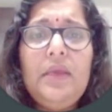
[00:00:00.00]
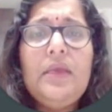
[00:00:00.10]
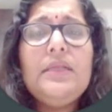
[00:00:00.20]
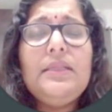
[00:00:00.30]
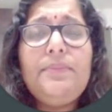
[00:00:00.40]

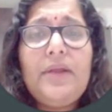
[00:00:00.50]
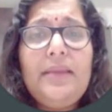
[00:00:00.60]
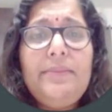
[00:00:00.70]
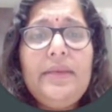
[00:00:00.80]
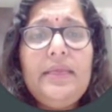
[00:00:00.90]
The
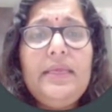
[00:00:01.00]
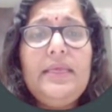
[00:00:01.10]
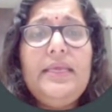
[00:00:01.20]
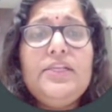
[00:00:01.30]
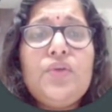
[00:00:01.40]
primary
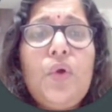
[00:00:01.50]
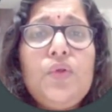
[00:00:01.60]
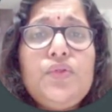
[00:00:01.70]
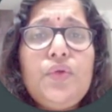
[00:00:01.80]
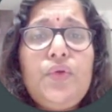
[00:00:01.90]
key is
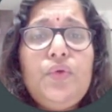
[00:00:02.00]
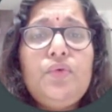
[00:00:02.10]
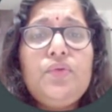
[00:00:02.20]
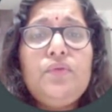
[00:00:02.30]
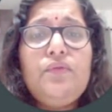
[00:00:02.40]
also
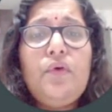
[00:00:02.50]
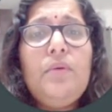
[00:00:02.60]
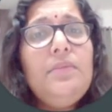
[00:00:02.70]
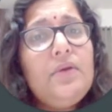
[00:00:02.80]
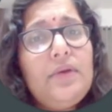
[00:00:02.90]
used to
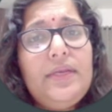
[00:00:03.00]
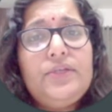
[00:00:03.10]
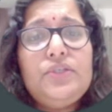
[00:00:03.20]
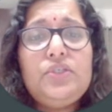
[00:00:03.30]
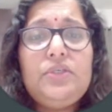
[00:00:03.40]
form
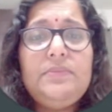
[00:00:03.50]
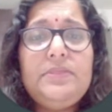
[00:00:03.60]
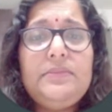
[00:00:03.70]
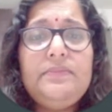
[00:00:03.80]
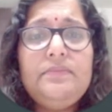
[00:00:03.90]
relationships.